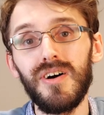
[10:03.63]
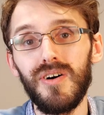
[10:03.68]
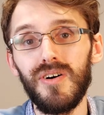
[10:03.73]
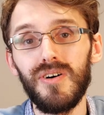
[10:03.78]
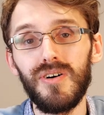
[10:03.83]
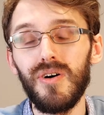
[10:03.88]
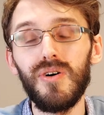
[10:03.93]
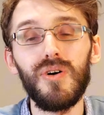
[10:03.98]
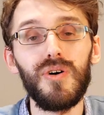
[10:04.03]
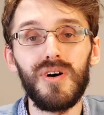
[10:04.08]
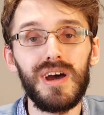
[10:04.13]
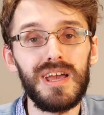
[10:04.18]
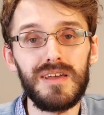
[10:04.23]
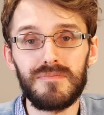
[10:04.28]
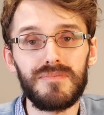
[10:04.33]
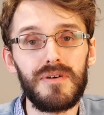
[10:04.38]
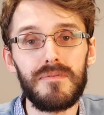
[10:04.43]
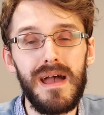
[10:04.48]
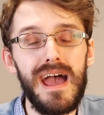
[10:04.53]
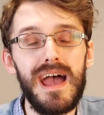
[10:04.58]
or
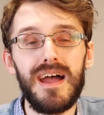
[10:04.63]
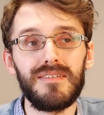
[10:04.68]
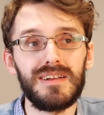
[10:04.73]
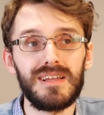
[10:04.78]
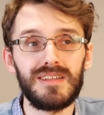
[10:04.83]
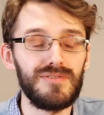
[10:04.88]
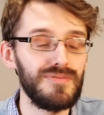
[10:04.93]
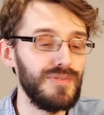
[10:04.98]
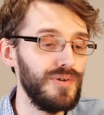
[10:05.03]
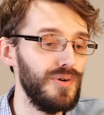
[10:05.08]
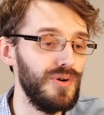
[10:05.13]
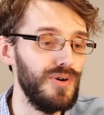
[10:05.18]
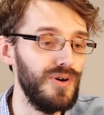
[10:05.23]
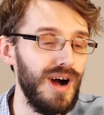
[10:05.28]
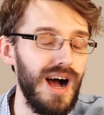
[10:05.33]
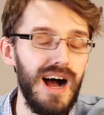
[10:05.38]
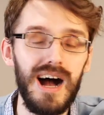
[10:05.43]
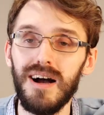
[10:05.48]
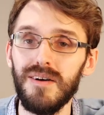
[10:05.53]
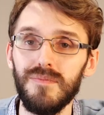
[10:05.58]
in preparing for
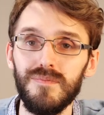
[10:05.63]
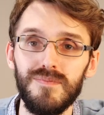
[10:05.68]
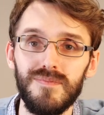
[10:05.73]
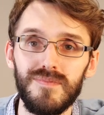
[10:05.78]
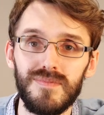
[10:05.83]
a